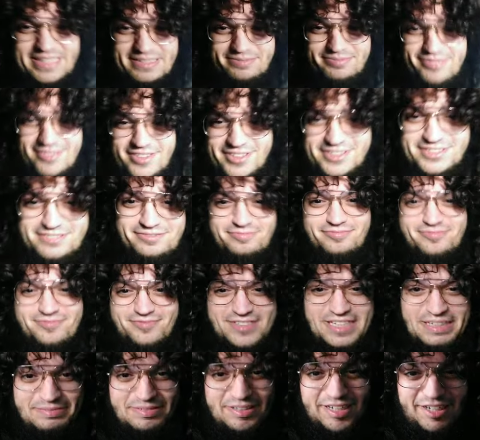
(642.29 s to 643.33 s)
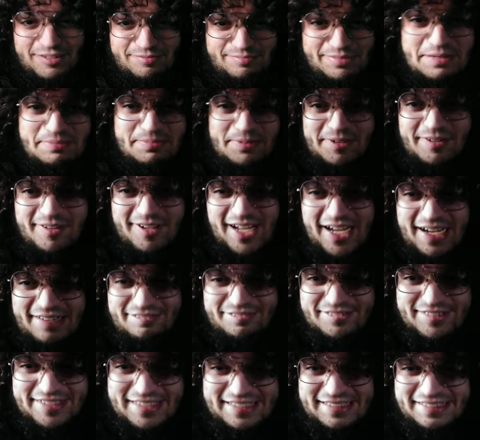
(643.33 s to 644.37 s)
people, rubbing out people
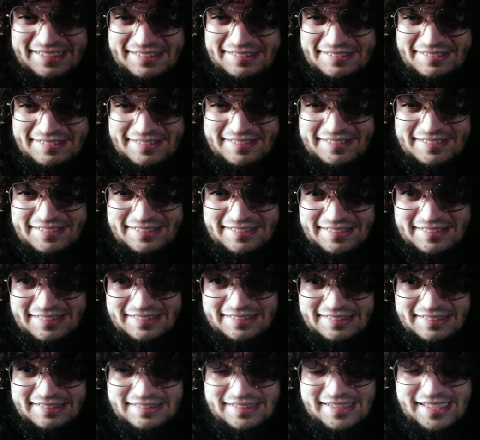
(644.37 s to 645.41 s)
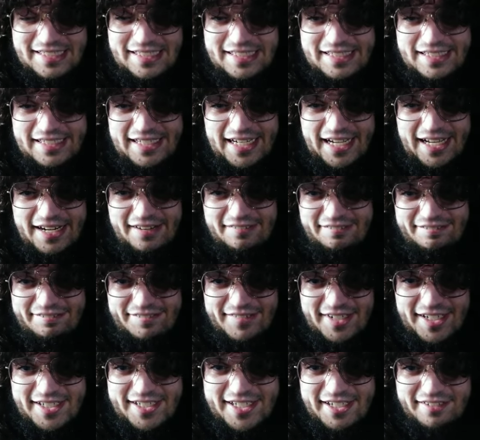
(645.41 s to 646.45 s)
off and uh, kind of
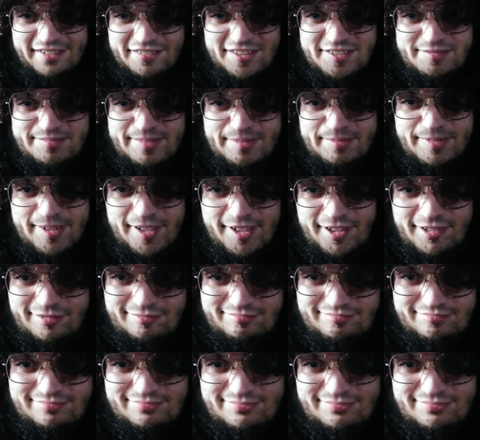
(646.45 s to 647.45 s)
fucking with people.